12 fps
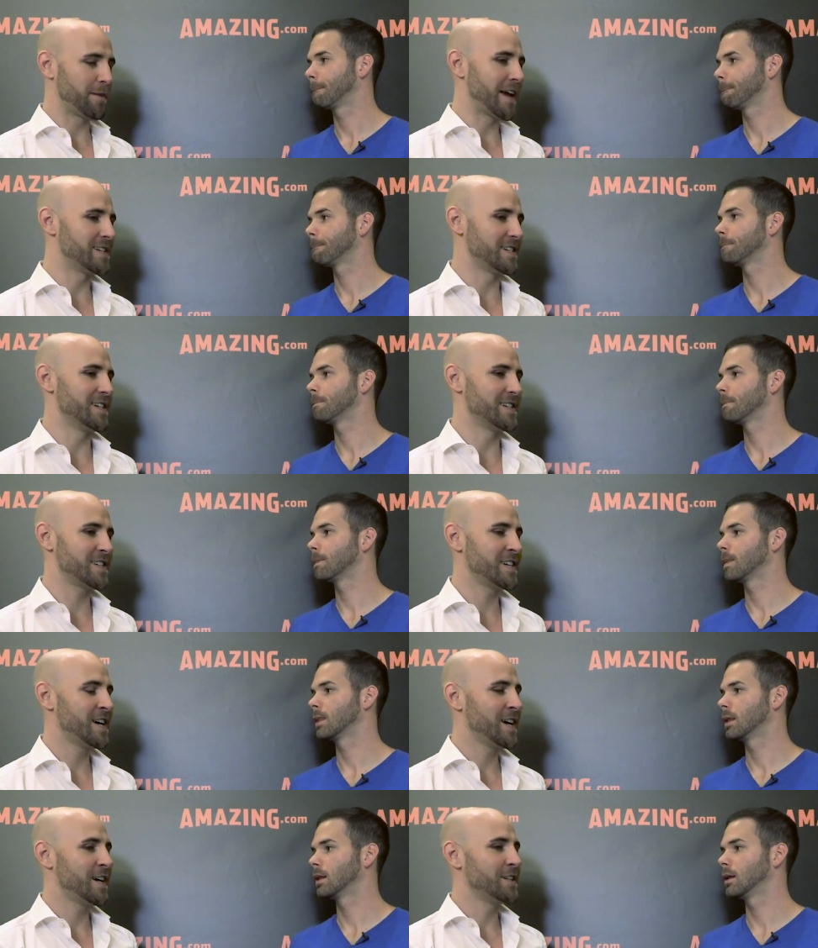Speaker 1: basis
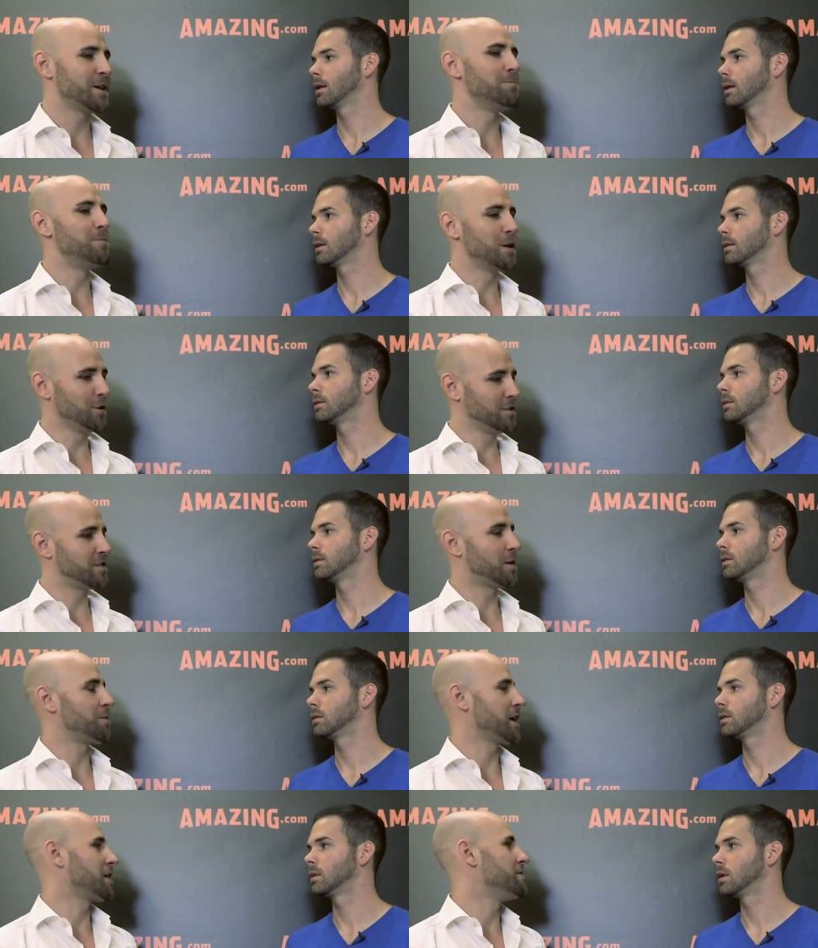to build
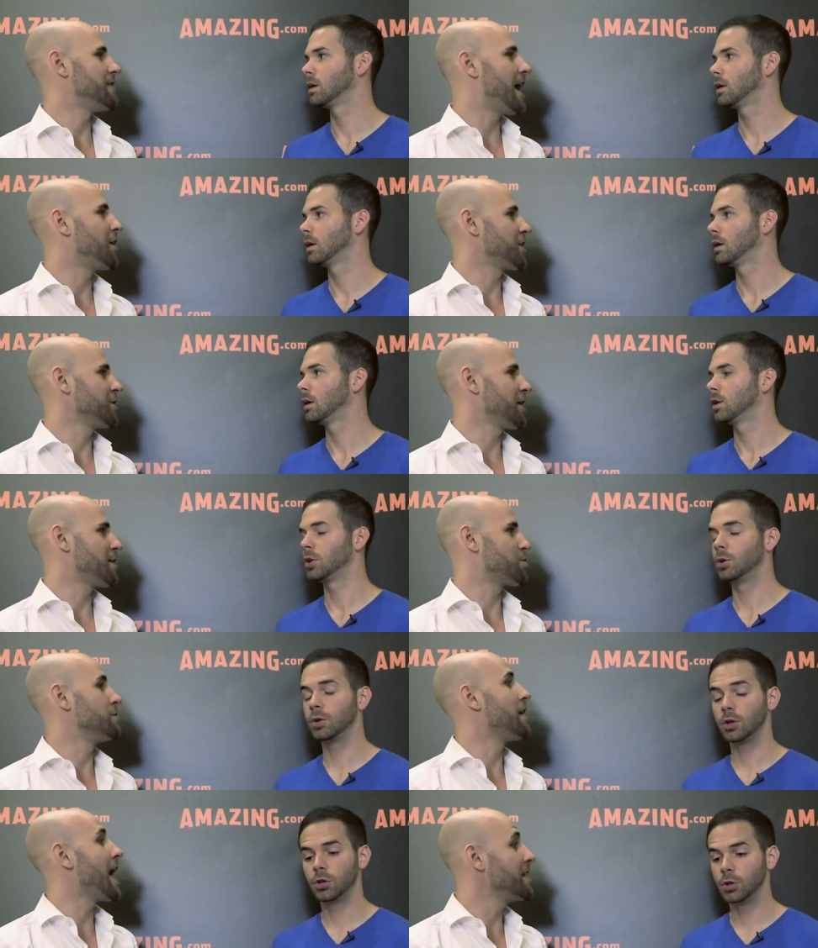something of value and
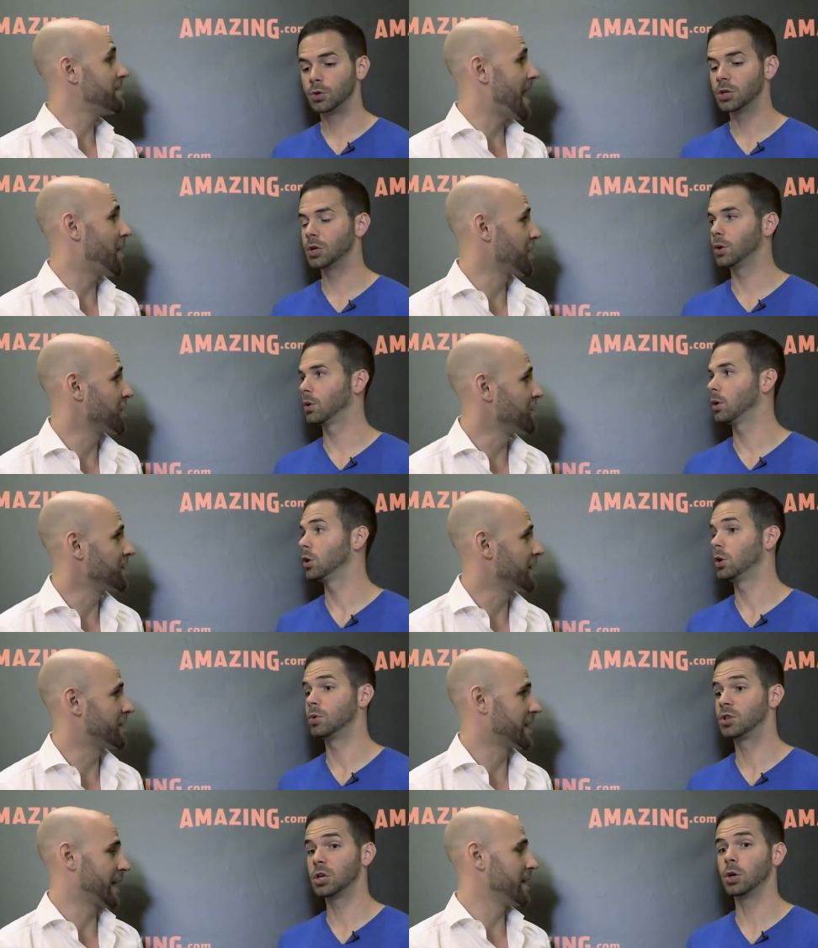you, provide you value.
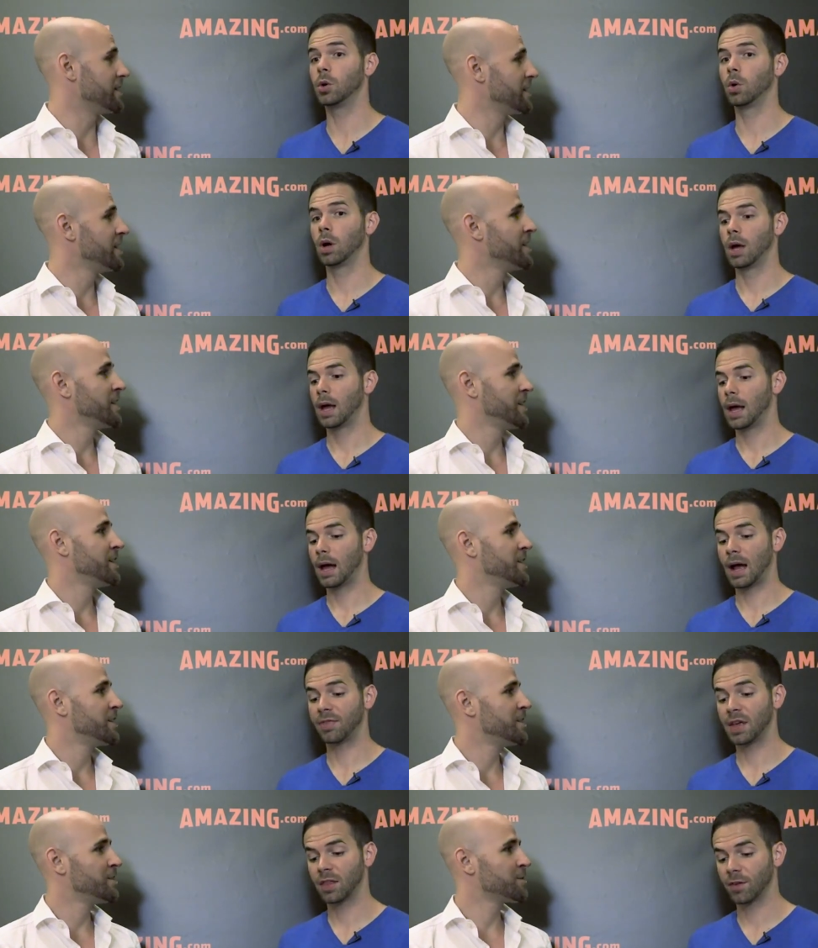Do, you do.
Speaker 2: Get-
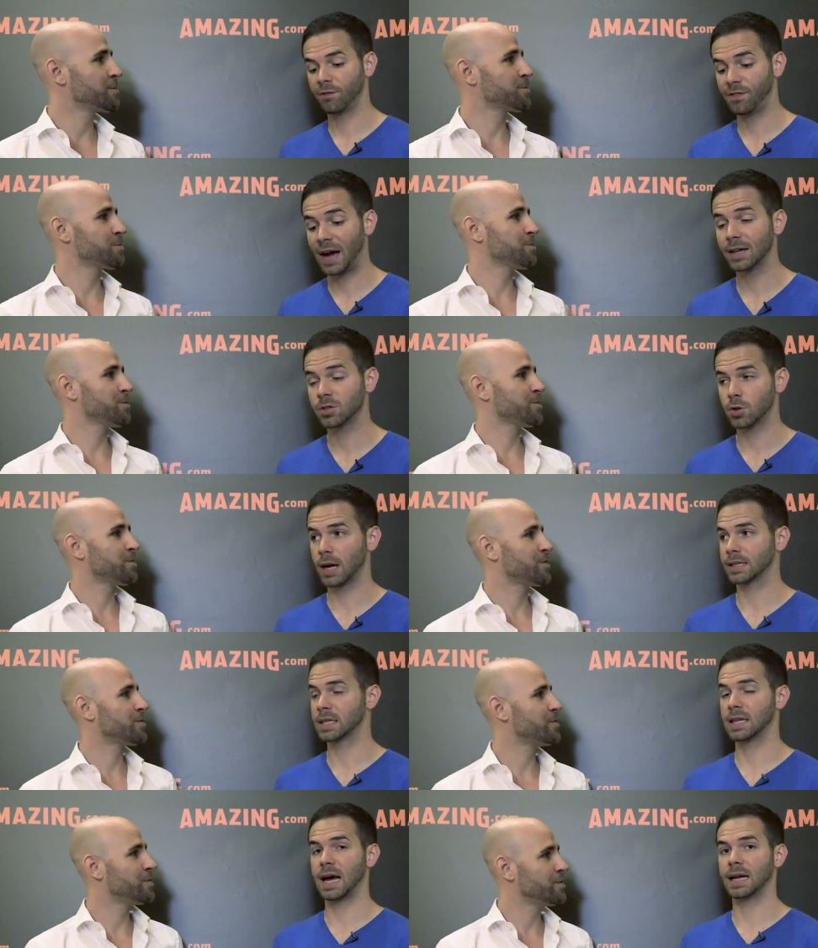I think the fast
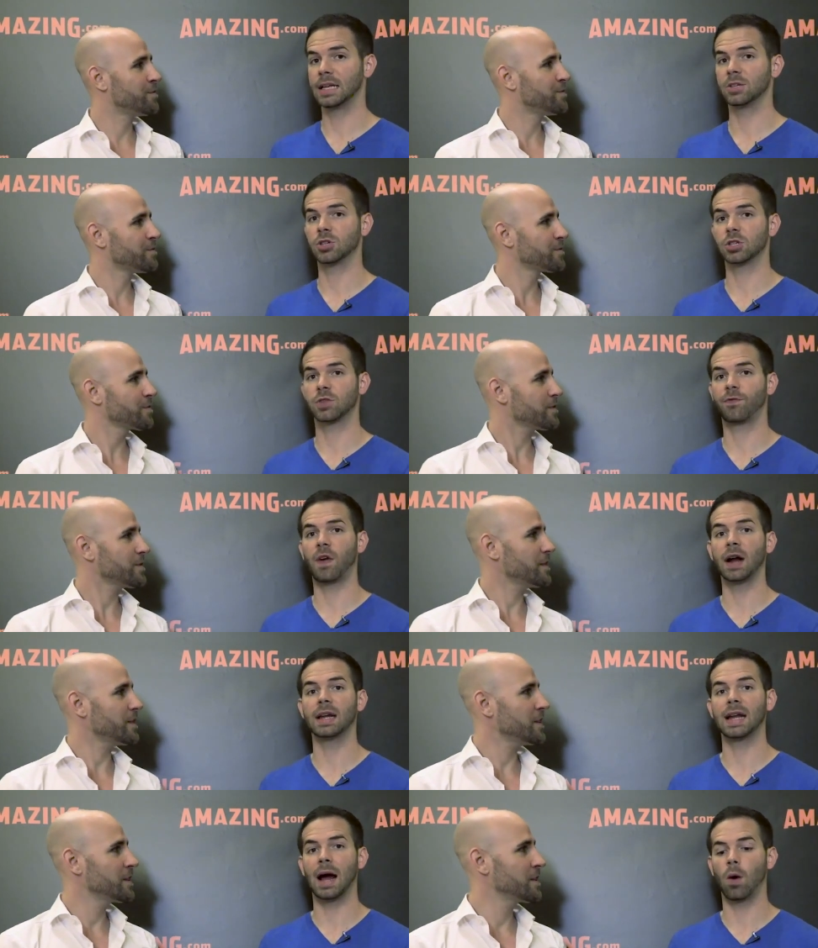track to that is just
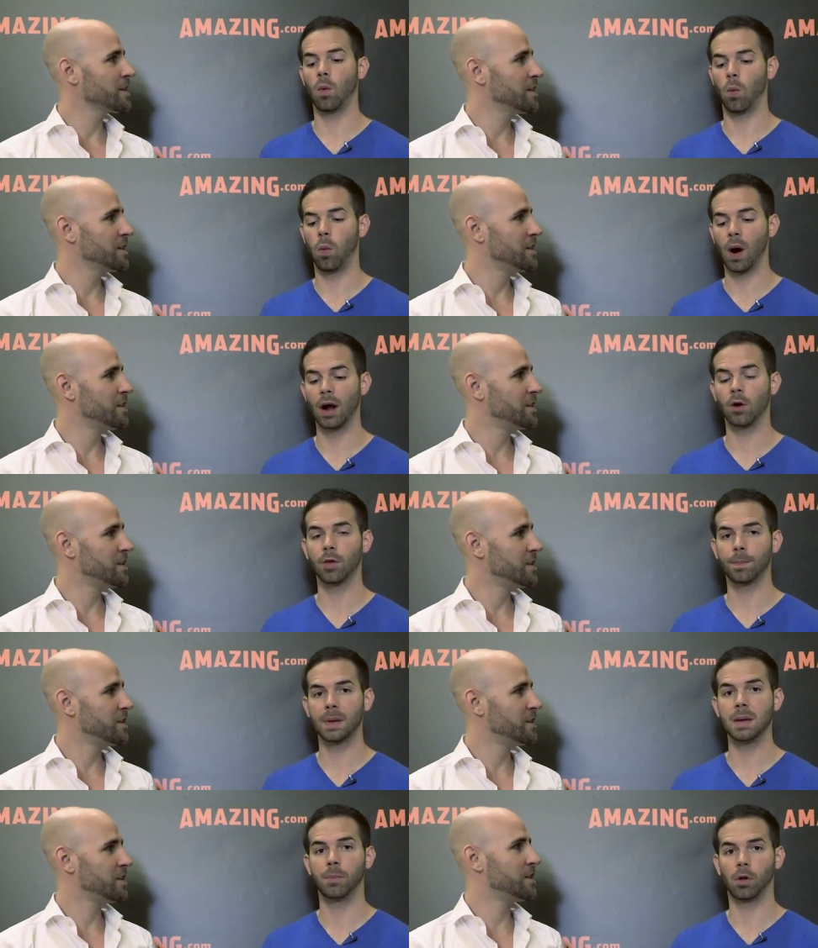finding out where
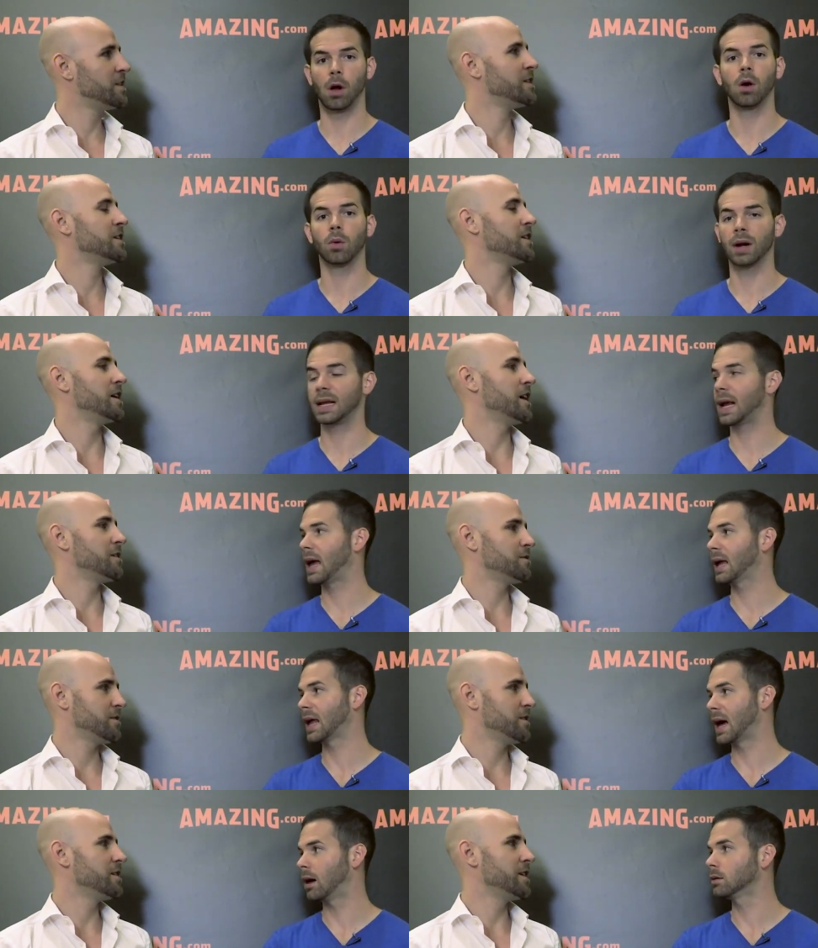the people already
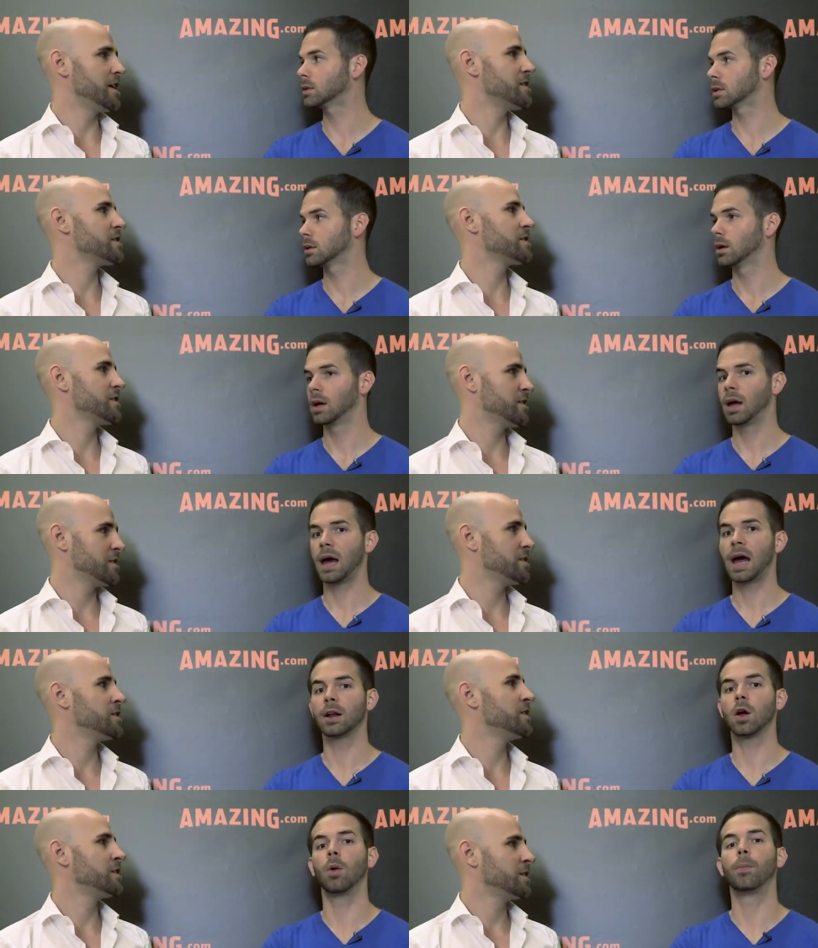hang out. Yeah
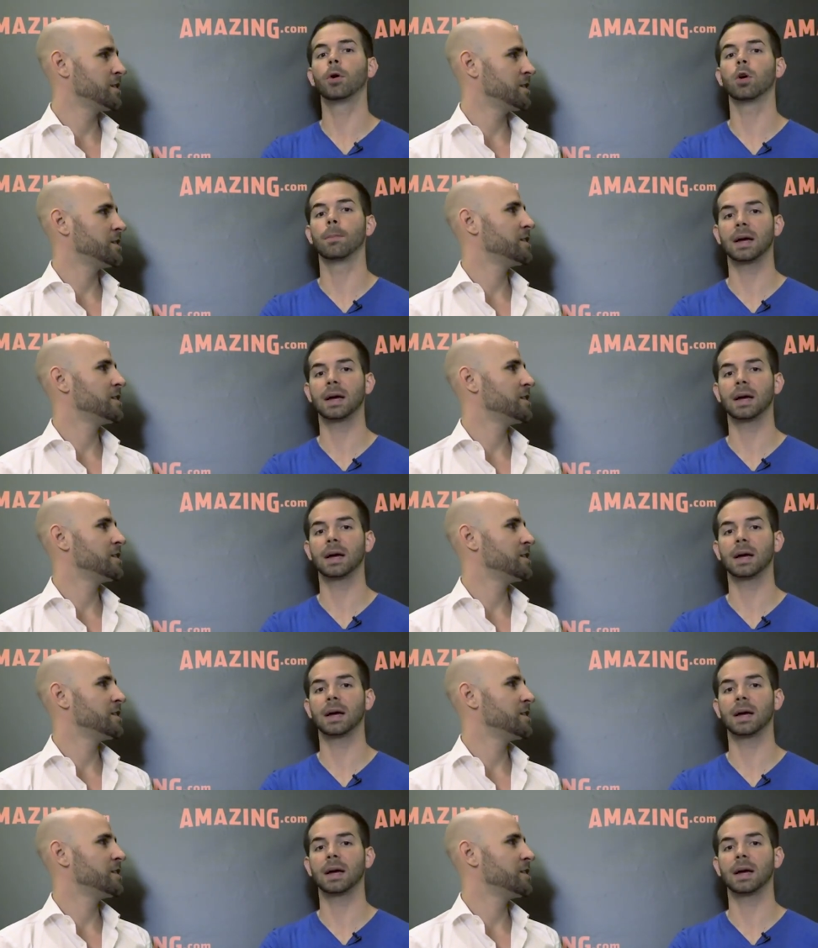and go put your